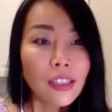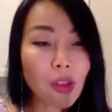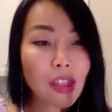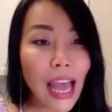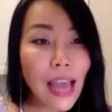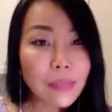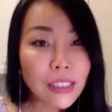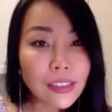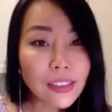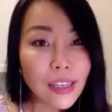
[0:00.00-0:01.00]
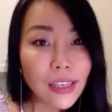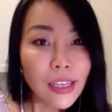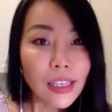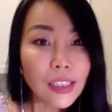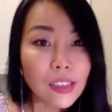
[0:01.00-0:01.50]
so that means that
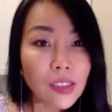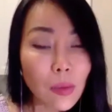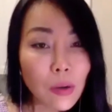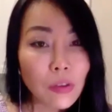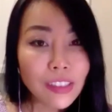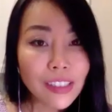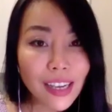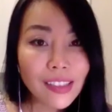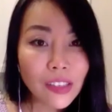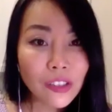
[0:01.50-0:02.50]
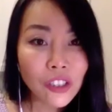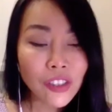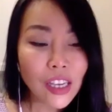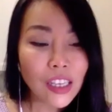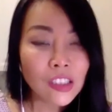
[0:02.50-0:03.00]
in some of the test centers,